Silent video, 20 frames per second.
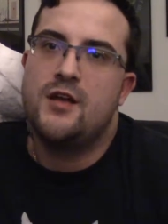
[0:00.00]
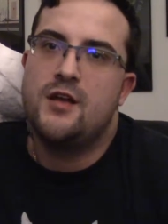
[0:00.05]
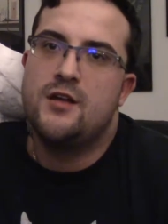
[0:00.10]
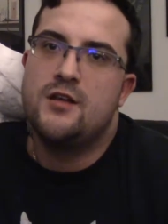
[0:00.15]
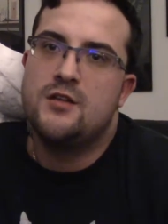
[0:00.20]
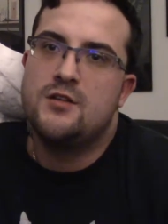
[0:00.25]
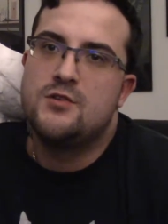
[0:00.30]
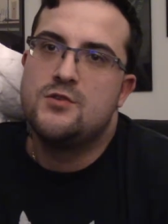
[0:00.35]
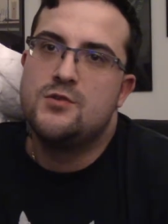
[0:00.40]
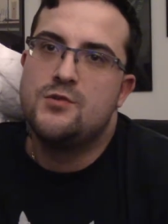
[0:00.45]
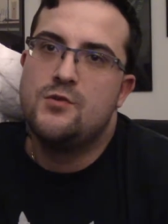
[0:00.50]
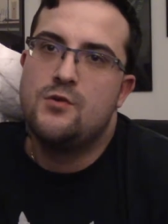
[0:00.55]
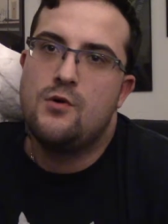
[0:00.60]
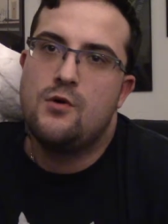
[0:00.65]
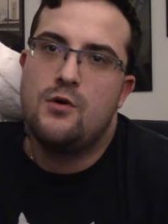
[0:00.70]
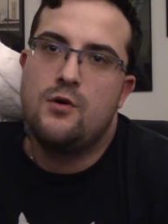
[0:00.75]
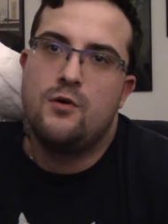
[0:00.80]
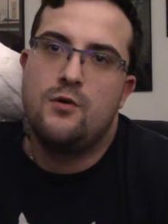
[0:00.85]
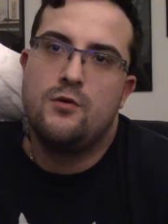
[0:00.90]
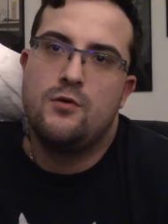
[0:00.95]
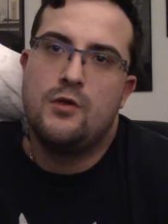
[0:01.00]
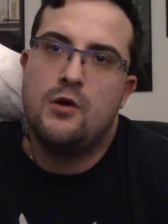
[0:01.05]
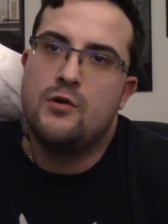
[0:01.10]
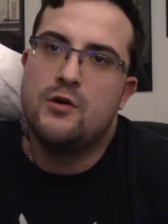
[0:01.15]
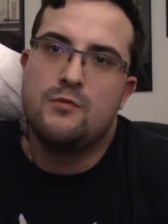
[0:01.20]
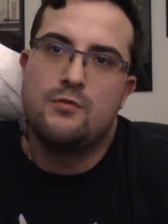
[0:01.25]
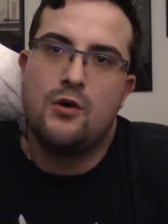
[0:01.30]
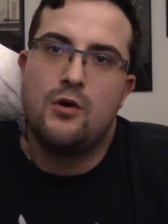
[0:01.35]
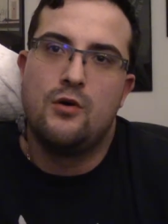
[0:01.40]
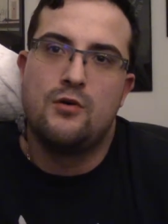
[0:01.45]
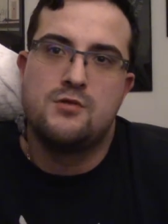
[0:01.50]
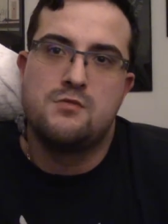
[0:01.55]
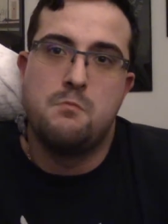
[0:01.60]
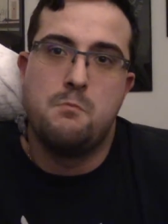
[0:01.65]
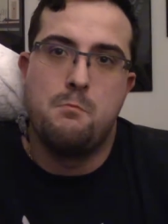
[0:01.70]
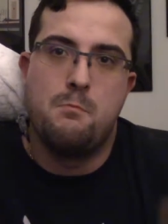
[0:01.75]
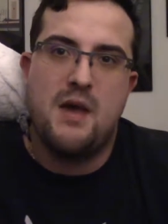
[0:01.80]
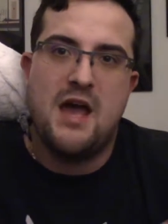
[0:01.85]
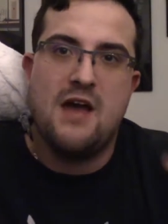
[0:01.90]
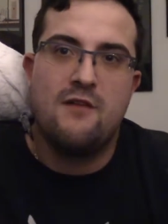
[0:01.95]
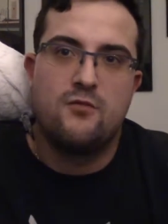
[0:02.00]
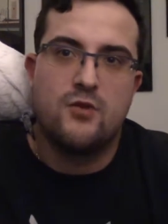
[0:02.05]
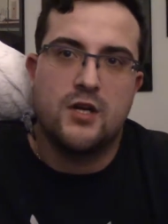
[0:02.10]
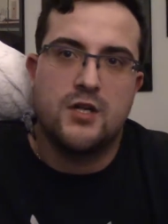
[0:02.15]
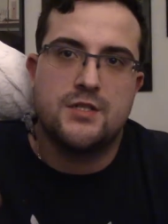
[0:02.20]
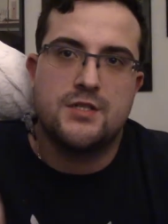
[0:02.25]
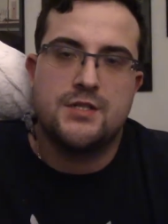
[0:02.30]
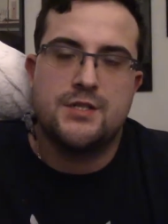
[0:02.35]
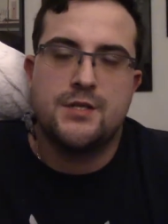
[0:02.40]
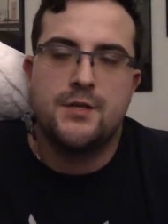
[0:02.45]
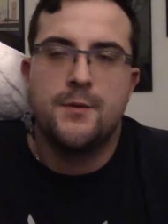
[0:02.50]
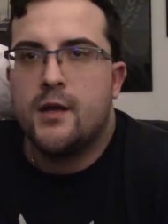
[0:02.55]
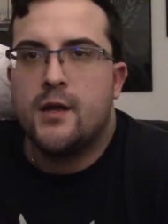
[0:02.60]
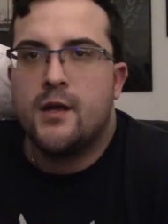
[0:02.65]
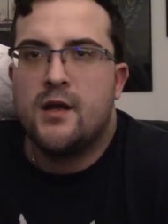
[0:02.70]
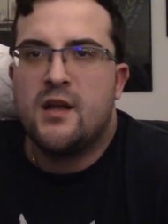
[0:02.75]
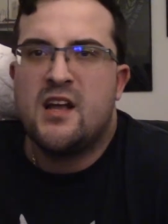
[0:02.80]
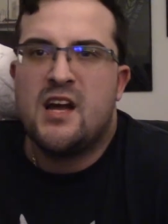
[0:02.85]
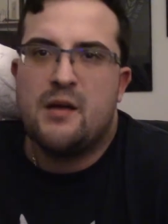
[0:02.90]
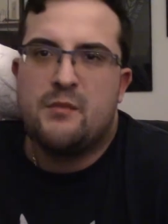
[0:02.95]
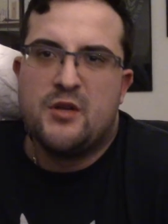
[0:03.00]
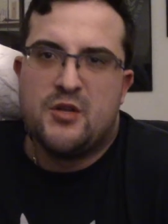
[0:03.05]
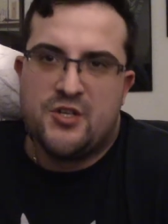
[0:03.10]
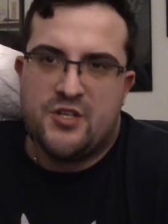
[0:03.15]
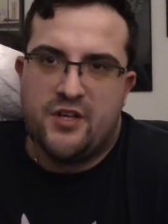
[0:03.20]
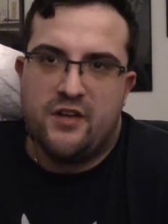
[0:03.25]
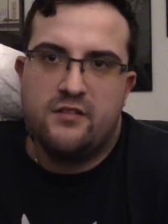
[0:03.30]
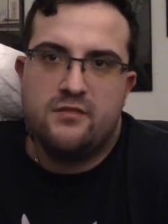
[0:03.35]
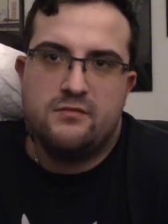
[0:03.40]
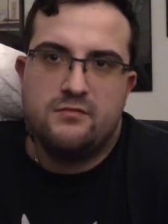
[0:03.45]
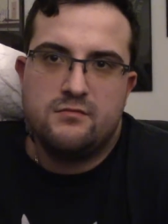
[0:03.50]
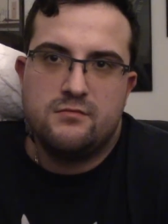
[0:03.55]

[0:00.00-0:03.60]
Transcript: And to all Logan Paul's Mavericks, calm your shit.